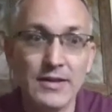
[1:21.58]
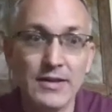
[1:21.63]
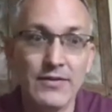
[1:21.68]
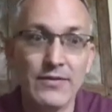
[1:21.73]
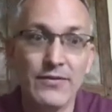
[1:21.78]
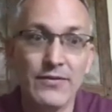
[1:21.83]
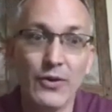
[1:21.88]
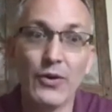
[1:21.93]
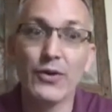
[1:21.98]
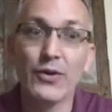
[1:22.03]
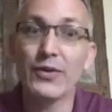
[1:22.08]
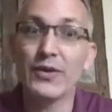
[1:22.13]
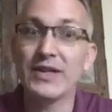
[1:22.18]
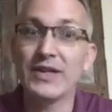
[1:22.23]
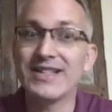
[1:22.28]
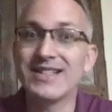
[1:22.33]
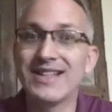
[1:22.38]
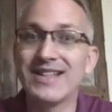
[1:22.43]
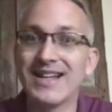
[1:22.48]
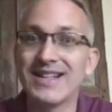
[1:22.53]
Fourth,
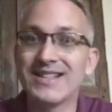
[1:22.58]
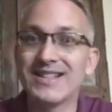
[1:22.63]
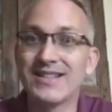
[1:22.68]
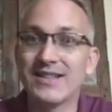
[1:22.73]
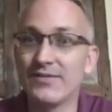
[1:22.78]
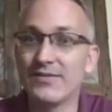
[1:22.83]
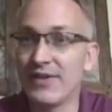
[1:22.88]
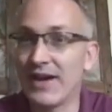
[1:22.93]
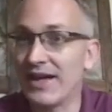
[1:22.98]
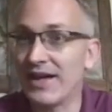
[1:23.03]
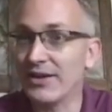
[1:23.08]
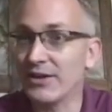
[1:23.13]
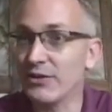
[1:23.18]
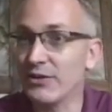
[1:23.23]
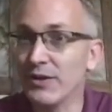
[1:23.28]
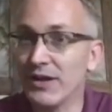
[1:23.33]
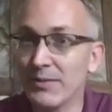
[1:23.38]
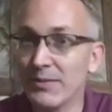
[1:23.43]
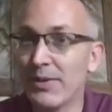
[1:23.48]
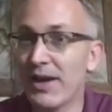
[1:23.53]
assess the value
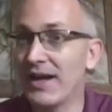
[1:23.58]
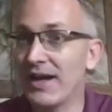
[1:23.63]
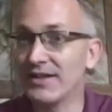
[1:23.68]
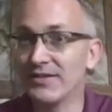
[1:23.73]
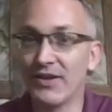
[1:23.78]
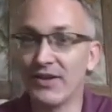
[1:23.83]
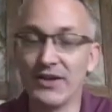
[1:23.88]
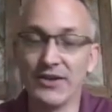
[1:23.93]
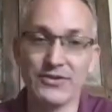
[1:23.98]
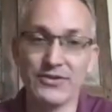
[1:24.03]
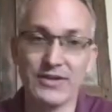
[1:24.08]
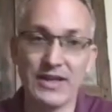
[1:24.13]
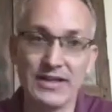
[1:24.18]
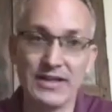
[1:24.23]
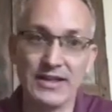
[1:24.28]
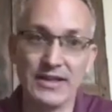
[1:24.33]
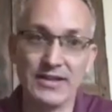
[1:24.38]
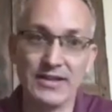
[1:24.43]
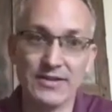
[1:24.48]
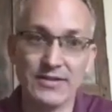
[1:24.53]
and impact of all those
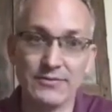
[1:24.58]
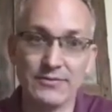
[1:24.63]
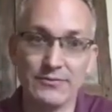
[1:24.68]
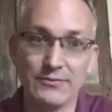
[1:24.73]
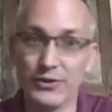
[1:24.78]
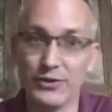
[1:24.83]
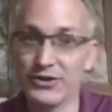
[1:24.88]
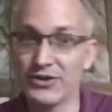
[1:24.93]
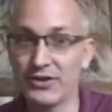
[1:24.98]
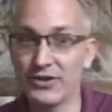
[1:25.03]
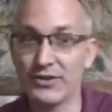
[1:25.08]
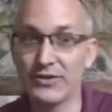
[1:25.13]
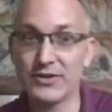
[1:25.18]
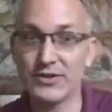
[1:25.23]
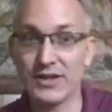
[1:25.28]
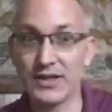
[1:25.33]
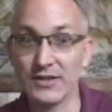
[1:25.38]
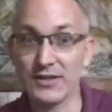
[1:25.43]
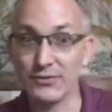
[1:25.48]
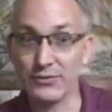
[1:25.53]
ideas. Which of those
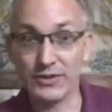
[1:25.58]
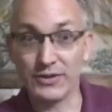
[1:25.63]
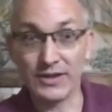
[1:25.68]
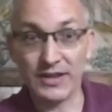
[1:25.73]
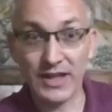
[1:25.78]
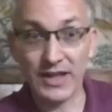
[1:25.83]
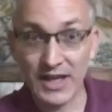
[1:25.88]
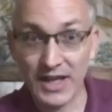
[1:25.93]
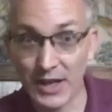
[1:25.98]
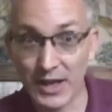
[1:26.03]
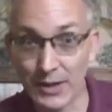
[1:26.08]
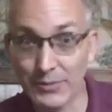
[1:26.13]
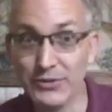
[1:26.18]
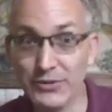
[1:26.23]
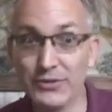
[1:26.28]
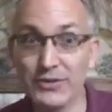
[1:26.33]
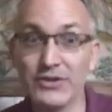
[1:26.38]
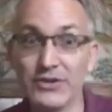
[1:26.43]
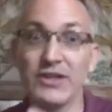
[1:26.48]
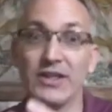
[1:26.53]
things really help
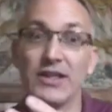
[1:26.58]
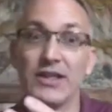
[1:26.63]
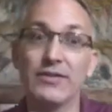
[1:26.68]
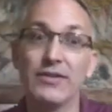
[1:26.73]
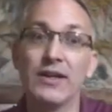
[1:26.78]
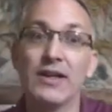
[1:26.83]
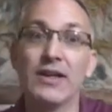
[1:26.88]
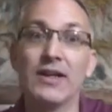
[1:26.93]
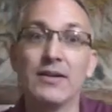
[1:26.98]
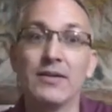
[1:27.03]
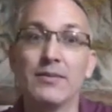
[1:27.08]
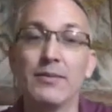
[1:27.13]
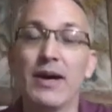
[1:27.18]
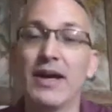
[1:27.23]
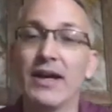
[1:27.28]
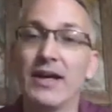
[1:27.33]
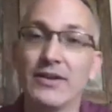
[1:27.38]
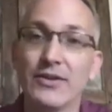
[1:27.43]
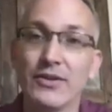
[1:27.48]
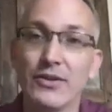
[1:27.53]
to achieve my
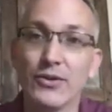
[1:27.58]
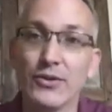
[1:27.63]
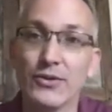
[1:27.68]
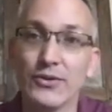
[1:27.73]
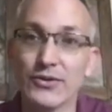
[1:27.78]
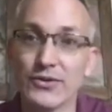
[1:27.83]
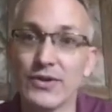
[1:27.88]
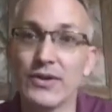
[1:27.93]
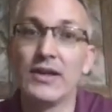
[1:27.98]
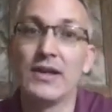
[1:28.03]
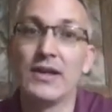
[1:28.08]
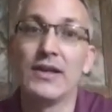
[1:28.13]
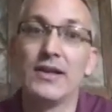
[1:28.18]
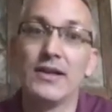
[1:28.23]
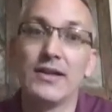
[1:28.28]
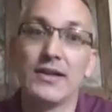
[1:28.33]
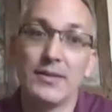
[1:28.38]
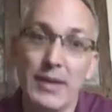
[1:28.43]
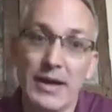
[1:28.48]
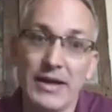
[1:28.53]
end goals
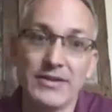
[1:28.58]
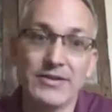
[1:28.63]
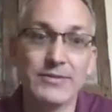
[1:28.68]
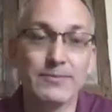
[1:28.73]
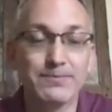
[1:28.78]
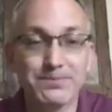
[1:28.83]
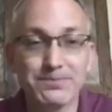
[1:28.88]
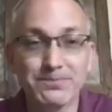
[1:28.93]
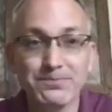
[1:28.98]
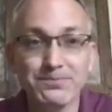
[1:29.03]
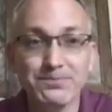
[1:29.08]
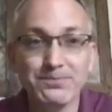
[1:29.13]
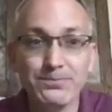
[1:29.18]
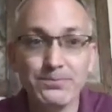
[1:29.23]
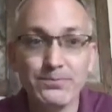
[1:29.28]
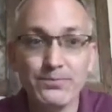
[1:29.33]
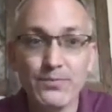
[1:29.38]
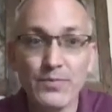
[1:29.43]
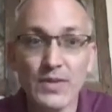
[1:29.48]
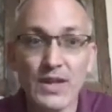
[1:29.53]
the best?
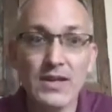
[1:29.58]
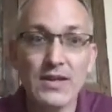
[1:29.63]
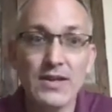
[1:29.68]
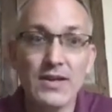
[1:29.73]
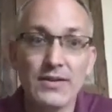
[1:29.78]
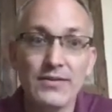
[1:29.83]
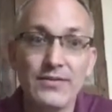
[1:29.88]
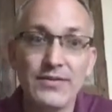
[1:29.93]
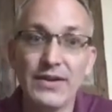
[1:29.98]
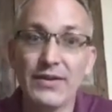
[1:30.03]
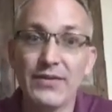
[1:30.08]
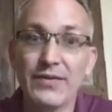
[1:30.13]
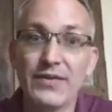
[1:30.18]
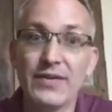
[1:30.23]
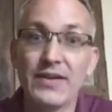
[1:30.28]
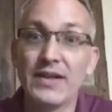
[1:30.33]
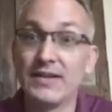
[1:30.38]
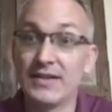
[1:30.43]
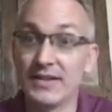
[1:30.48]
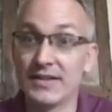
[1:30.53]
Fifth,
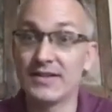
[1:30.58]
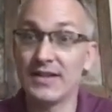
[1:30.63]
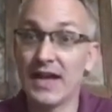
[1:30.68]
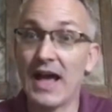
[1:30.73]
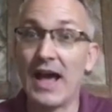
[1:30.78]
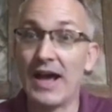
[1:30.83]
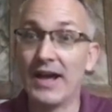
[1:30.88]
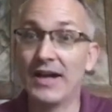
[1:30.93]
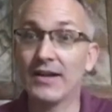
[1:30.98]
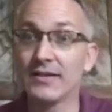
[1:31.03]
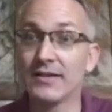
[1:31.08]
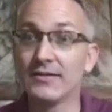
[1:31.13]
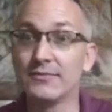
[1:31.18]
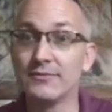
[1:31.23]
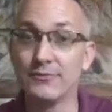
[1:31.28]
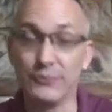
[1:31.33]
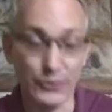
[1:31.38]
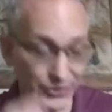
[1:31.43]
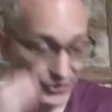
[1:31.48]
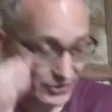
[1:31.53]
decide
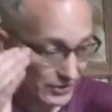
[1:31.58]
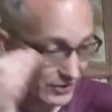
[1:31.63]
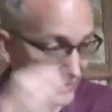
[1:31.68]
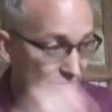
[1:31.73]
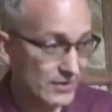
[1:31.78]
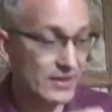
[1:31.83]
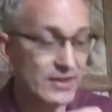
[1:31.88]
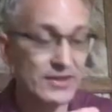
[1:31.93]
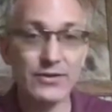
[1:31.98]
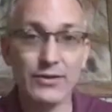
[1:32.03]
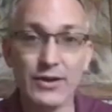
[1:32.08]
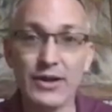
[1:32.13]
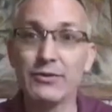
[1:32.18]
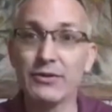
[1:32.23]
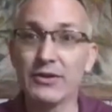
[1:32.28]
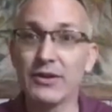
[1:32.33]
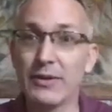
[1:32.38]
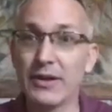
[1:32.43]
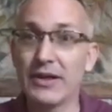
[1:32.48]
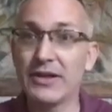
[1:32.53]
which of those things do I
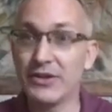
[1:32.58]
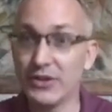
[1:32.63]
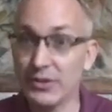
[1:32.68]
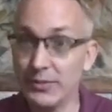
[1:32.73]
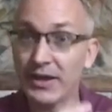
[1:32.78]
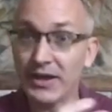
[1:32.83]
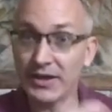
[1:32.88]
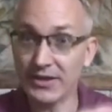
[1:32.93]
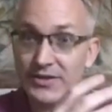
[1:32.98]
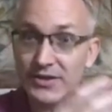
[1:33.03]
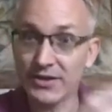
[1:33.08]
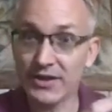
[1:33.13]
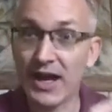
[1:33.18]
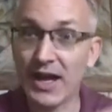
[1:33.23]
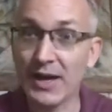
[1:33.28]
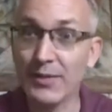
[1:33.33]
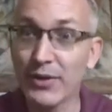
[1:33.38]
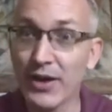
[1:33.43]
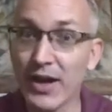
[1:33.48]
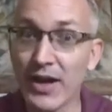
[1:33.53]
really want to do because they're
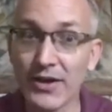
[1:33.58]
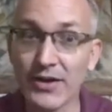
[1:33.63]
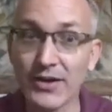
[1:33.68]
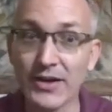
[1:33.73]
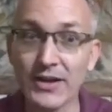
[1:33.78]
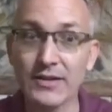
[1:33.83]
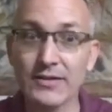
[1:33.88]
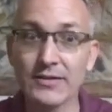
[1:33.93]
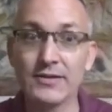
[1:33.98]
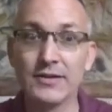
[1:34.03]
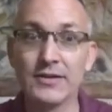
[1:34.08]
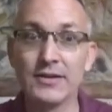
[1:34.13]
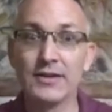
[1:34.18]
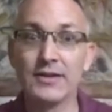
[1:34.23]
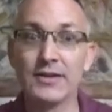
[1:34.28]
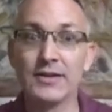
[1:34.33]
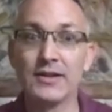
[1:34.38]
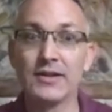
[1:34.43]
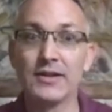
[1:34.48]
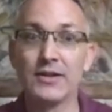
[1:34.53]
high priority,
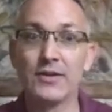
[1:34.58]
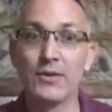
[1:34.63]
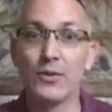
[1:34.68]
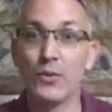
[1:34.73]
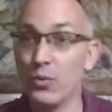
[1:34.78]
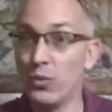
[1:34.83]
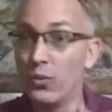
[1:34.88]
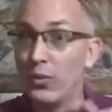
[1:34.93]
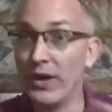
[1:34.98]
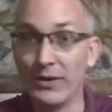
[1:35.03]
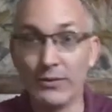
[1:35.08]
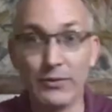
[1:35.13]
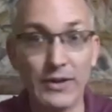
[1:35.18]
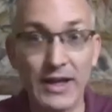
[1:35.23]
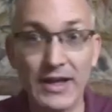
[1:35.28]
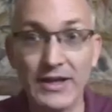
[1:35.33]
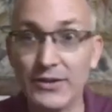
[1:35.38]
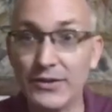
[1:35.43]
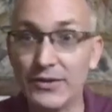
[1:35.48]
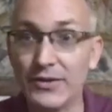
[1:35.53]
when will
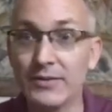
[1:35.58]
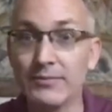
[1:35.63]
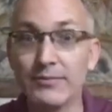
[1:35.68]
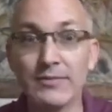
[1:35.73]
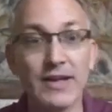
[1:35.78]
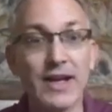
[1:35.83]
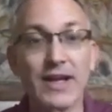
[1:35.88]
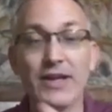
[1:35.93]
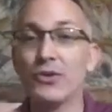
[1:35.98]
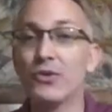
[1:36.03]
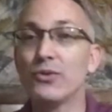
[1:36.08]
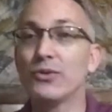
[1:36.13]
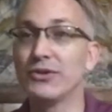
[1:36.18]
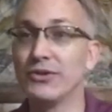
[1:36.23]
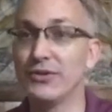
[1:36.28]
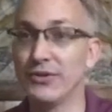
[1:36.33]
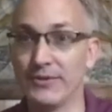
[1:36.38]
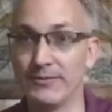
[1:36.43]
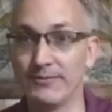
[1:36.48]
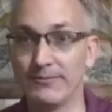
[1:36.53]
I do them, and who will
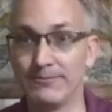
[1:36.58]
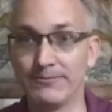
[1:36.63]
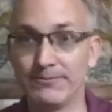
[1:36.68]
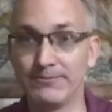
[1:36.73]
do them?